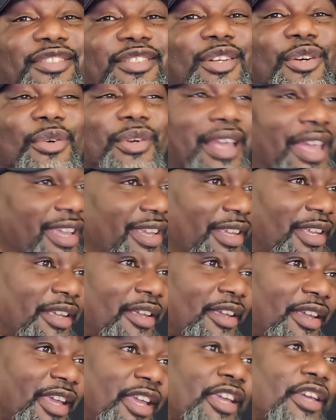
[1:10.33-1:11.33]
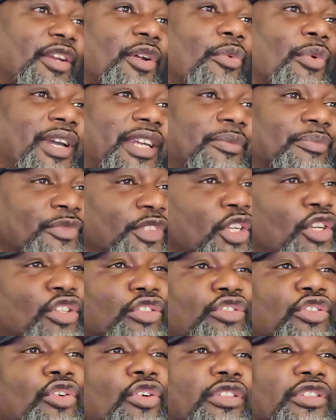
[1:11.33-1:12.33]
Okay? Anyway,
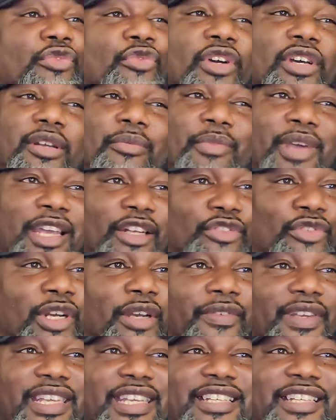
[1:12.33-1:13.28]
Georgia running back Trevor